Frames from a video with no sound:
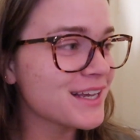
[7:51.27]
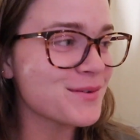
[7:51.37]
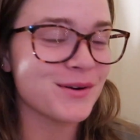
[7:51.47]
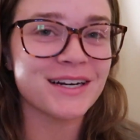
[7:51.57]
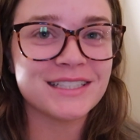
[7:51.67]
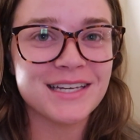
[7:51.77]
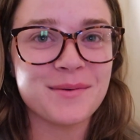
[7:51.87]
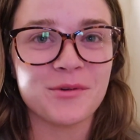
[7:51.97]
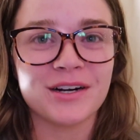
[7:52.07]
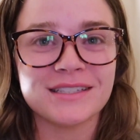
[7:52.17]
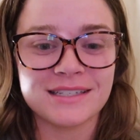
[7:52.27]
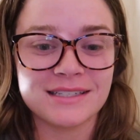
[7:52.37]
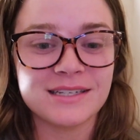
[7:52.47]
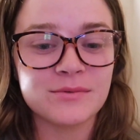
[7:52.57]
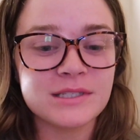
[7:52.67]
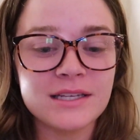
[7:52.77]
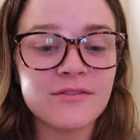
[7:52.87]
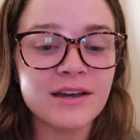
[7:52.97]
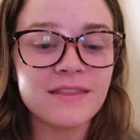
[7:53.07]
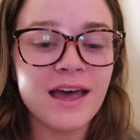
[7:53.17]
wanting to get more consistent with stuff
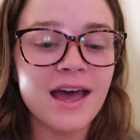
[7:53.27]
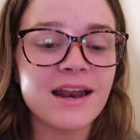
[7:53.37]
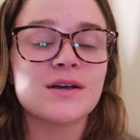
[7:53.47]
like that.